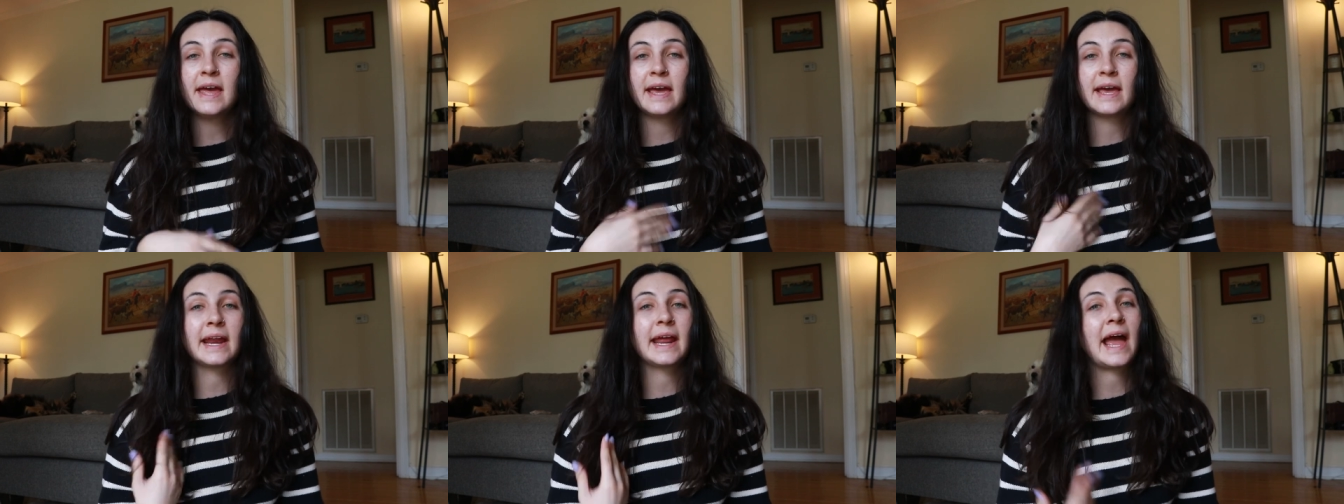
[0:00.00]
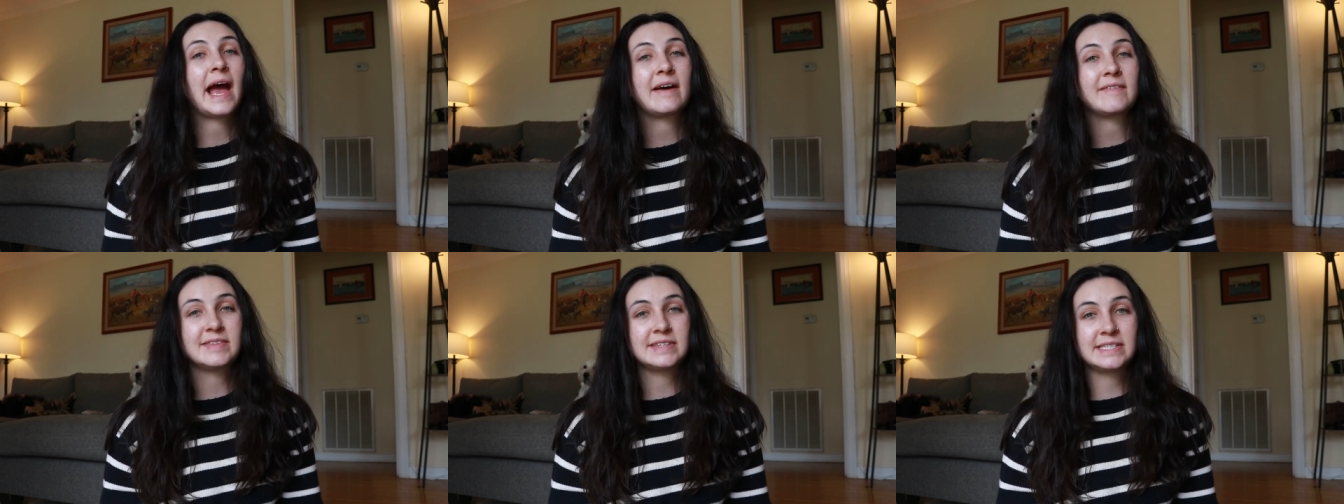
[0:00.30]
and I
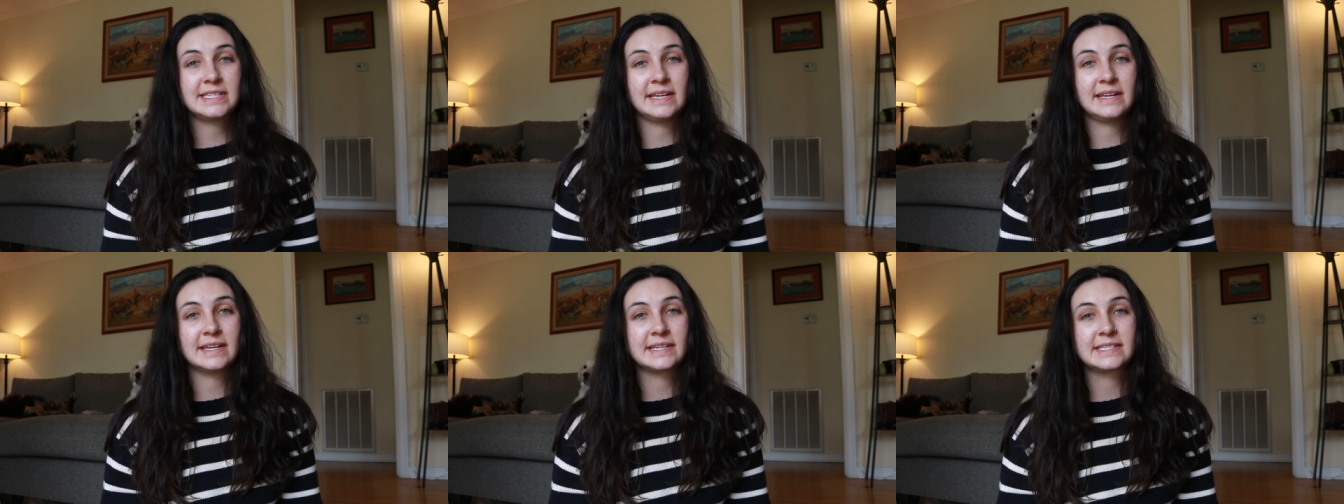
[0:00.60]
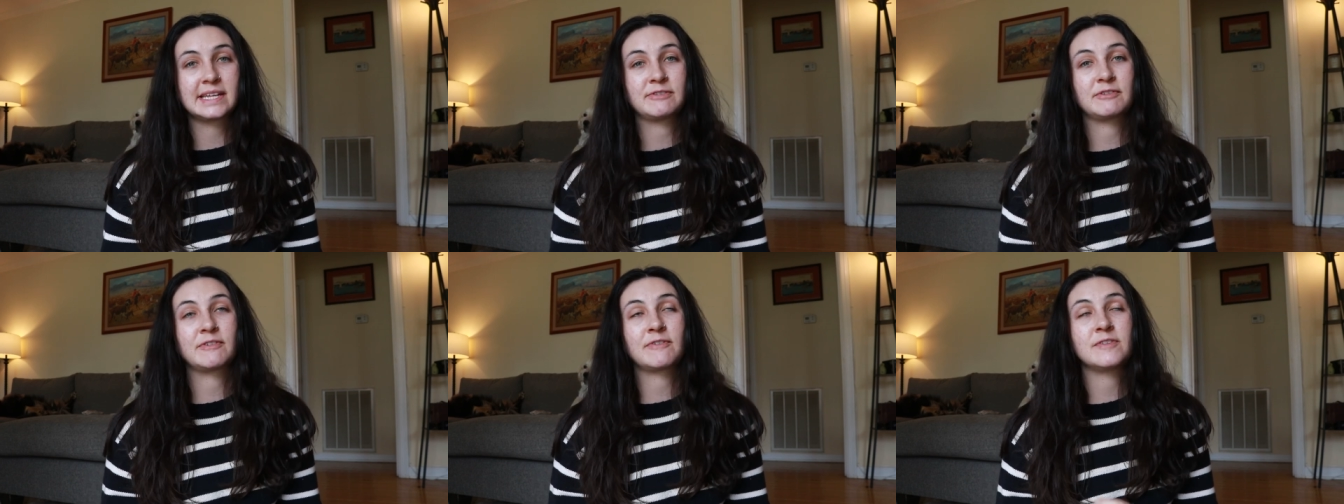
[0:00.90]
haven't seen it
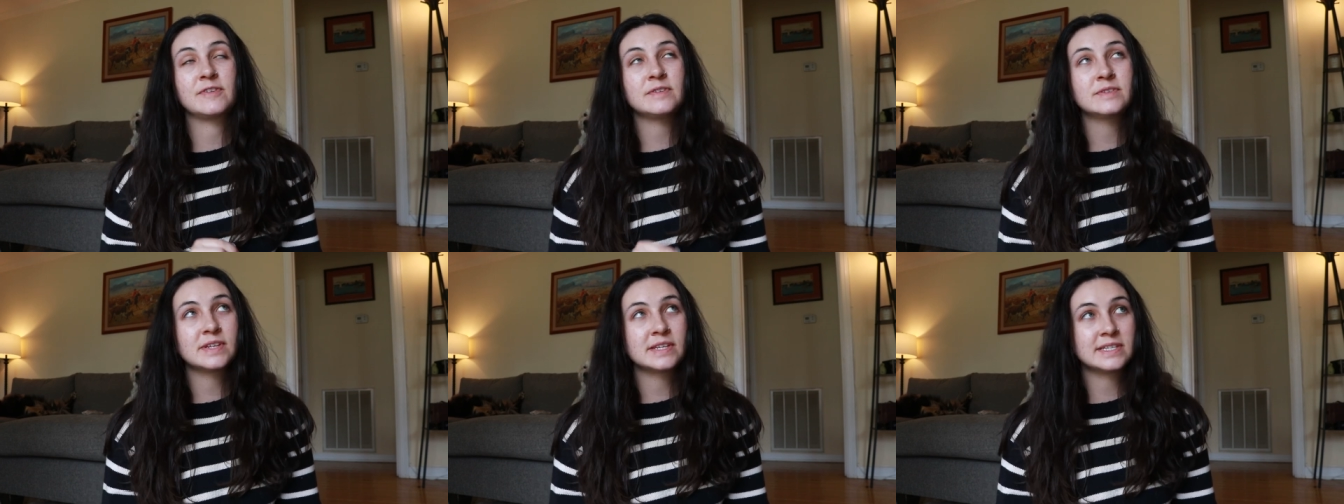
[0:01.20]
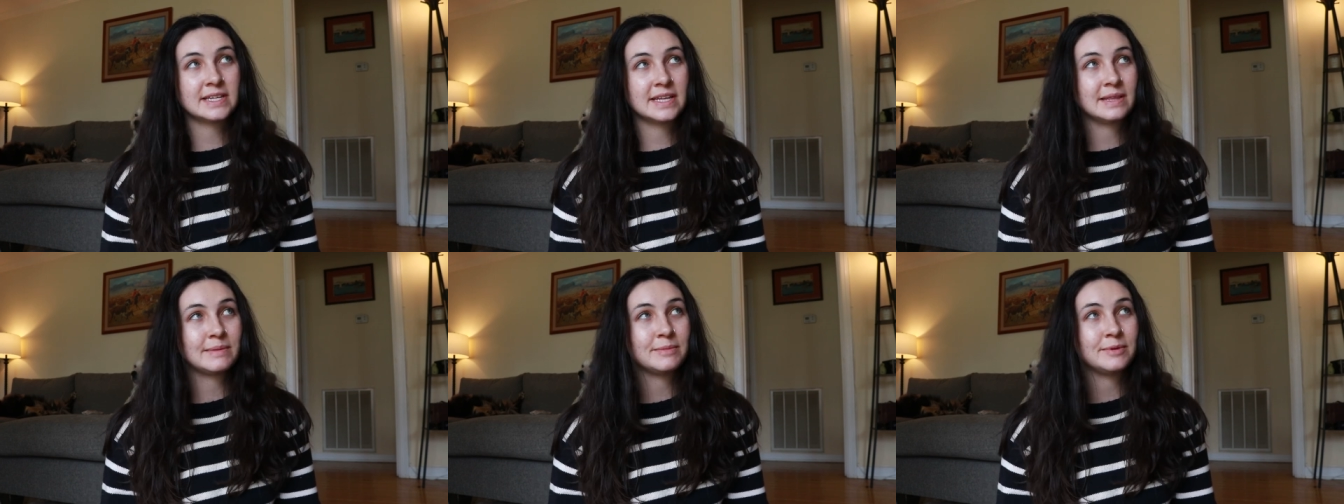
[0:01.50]
because I refuse to
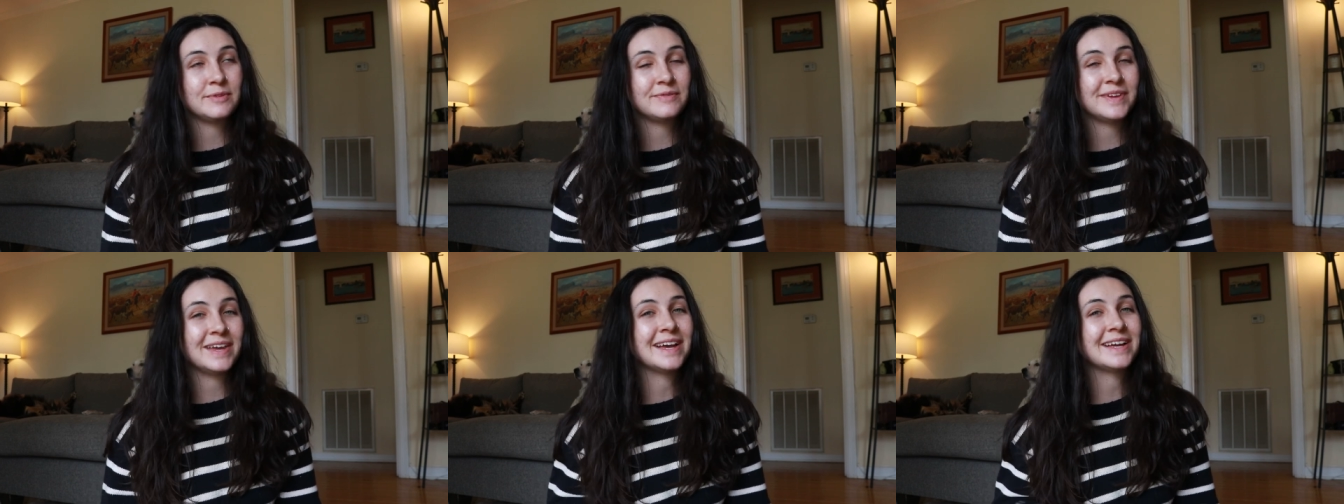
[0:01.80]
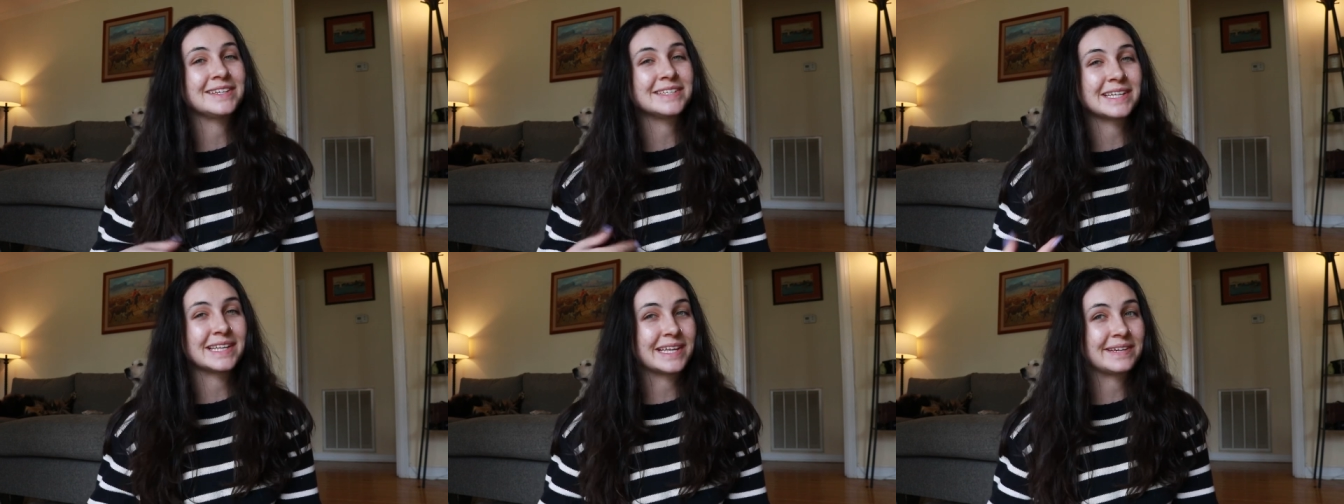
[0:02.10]
see the movie
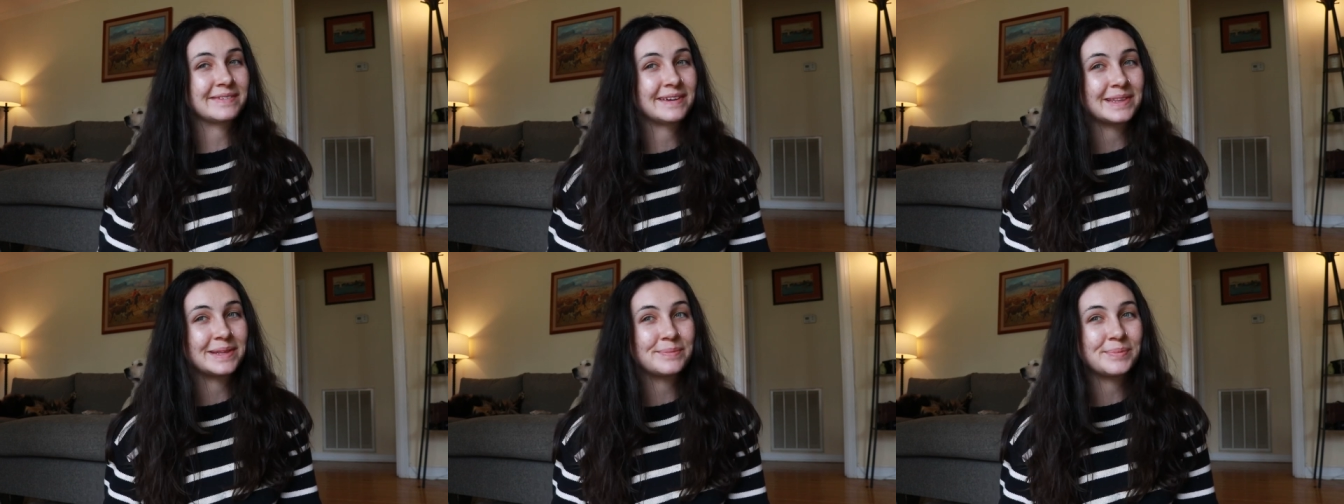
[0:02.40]
until I read